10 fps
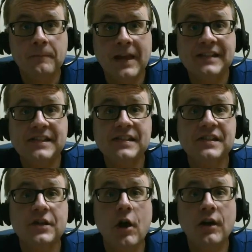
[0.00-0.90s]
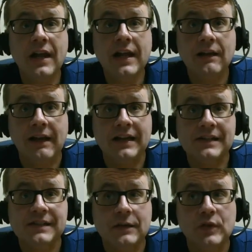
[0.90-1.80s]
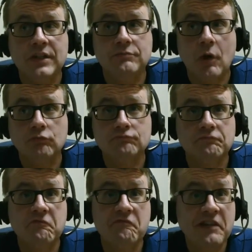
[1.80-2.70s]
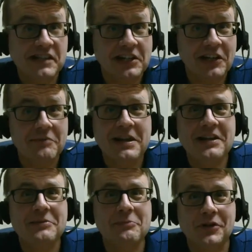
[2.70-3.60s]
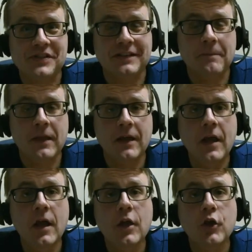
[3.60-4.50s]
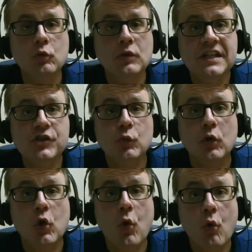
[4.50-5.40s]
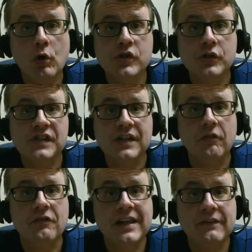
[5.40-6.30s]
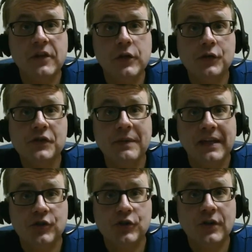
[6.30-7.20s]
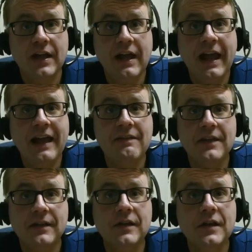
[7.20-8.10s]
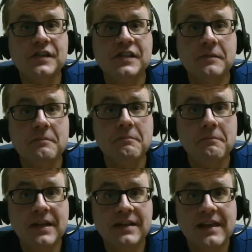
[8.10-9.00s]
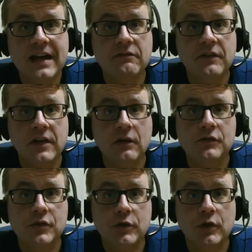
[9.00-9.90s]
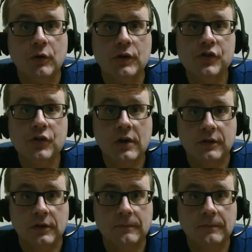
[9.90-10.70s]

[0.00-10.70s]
As this is an online class and we don't physically meet in person, you will need to record yourself giving your speech and then submit that video to your instructor.